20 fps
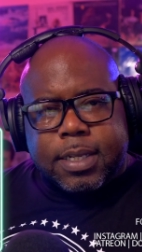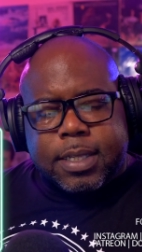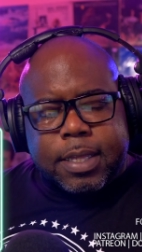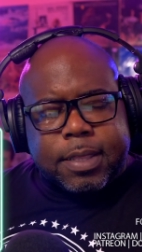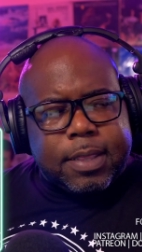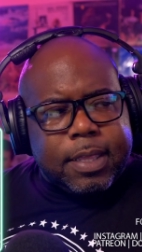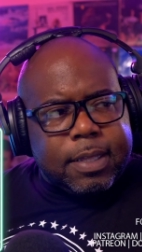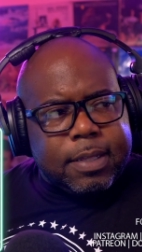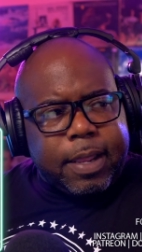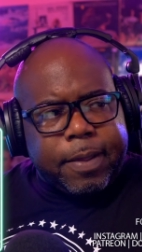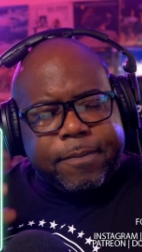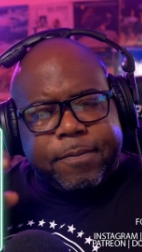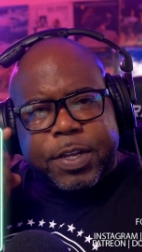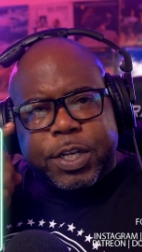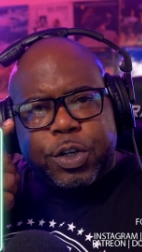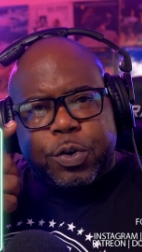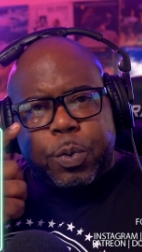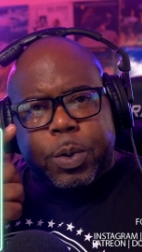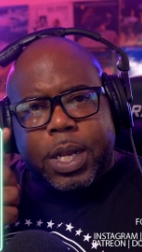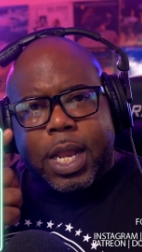Like think like
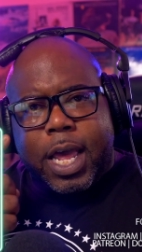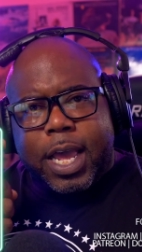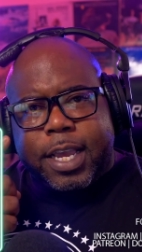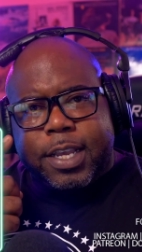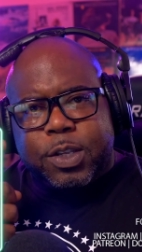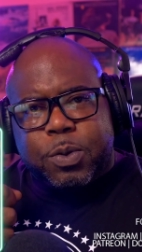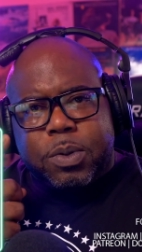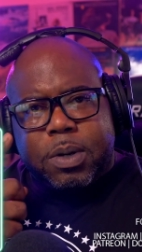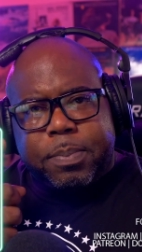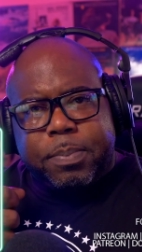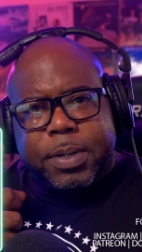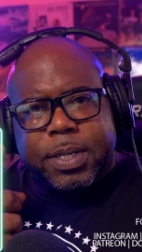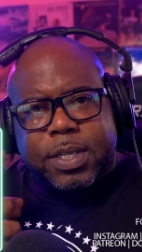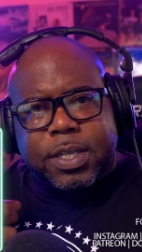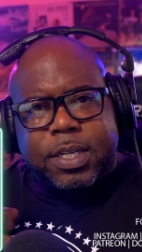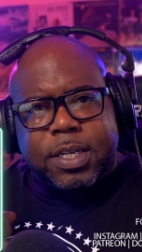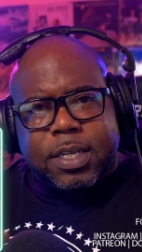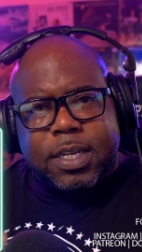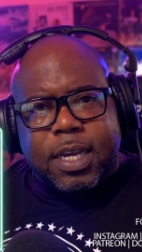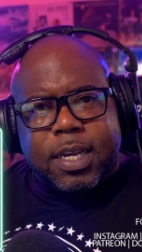visualize what a
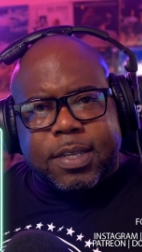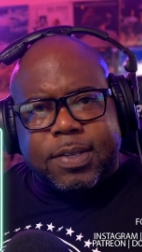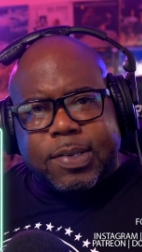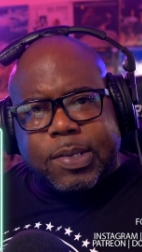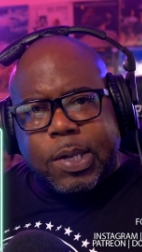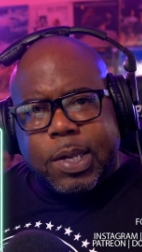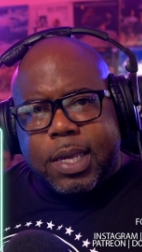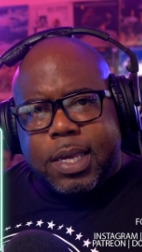piston does.